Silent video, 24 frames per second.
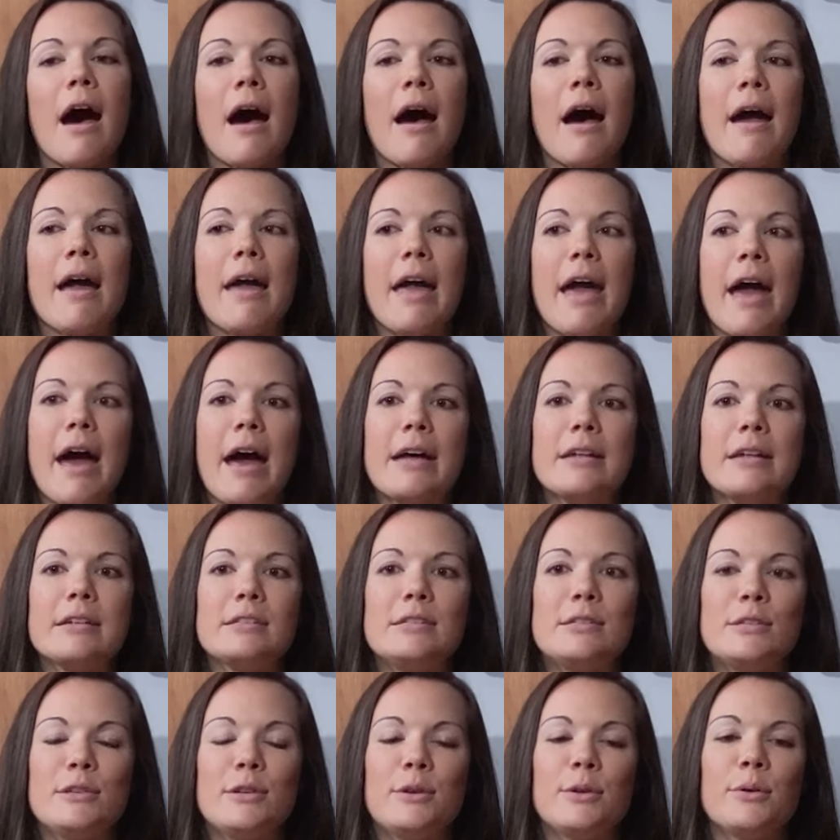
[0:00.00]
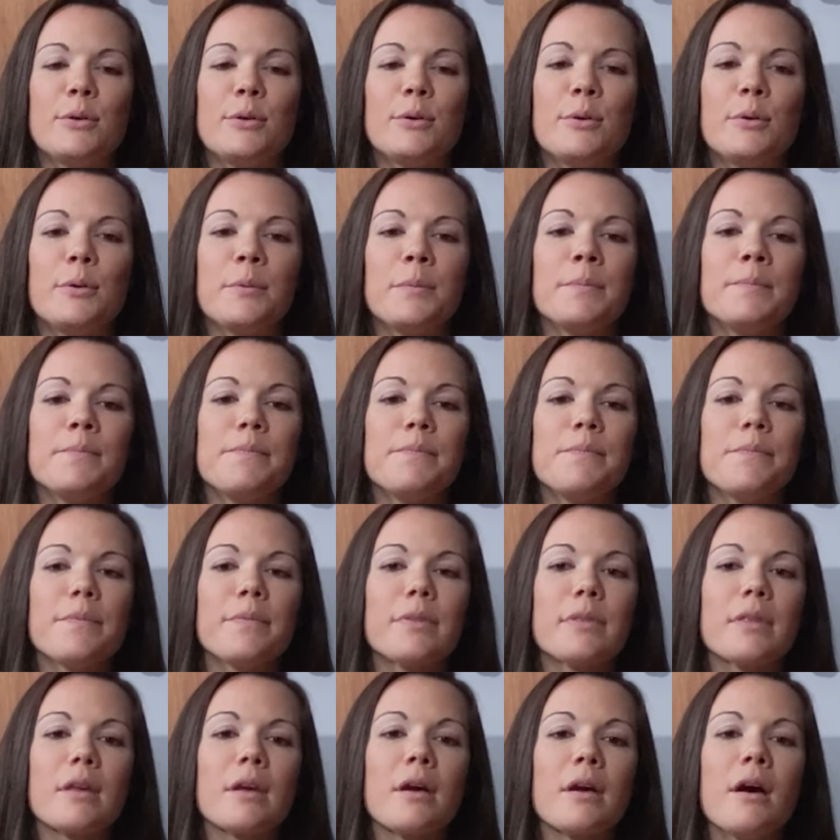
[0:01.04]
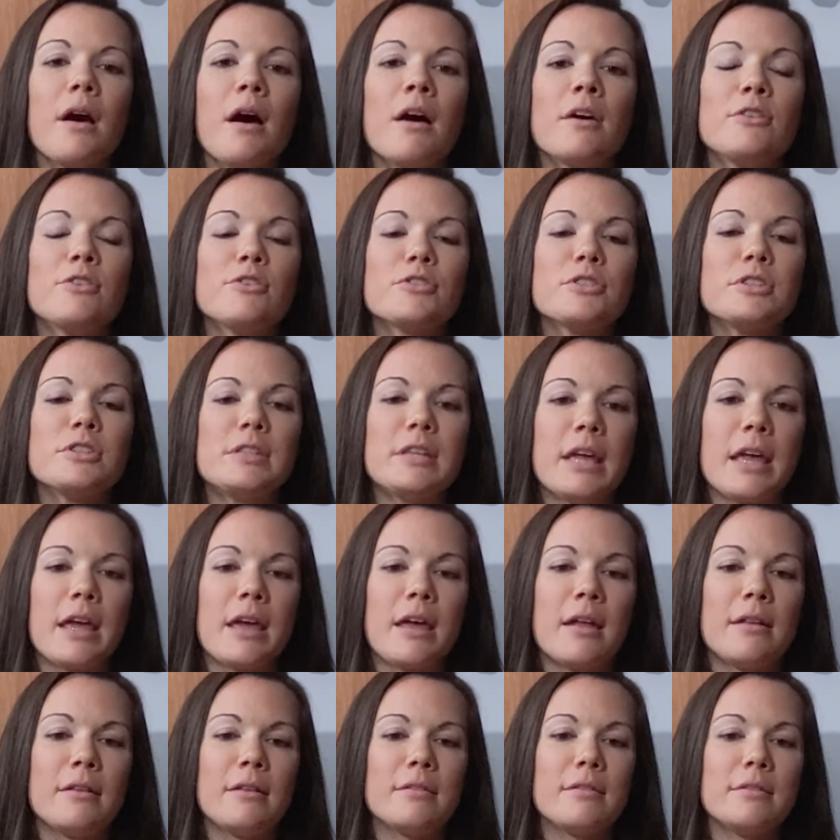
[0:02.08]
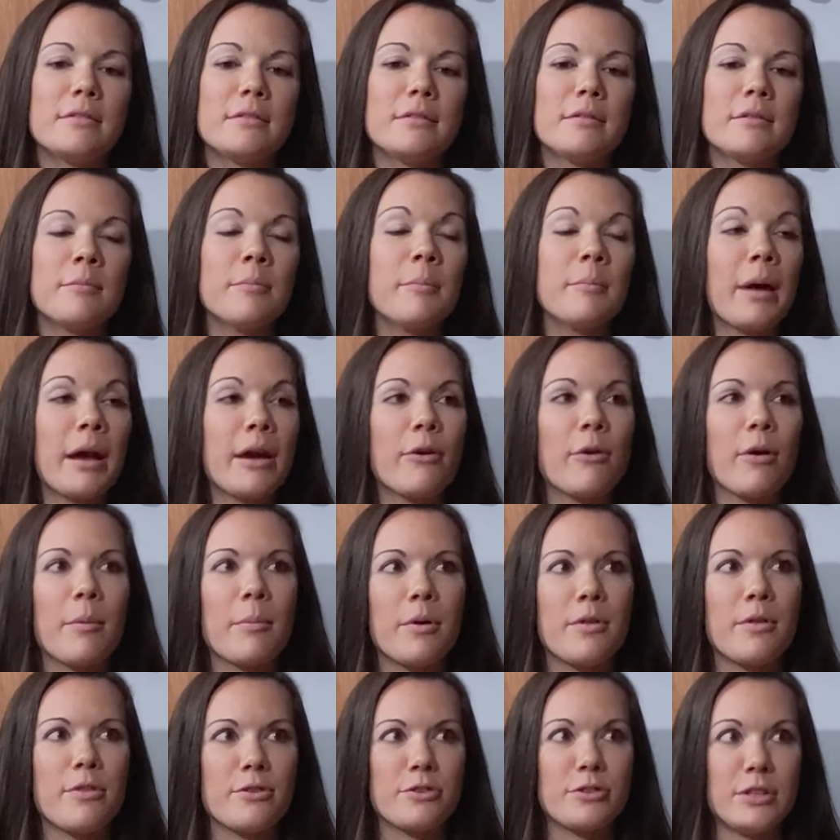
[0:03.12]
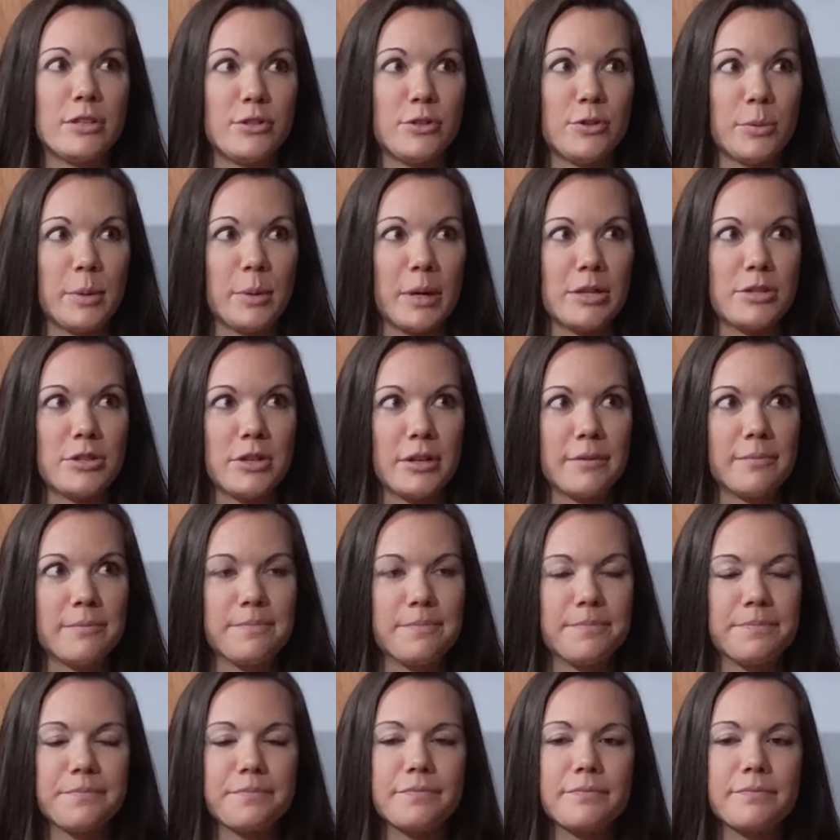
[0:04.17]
I had to understand my grandmother's situation.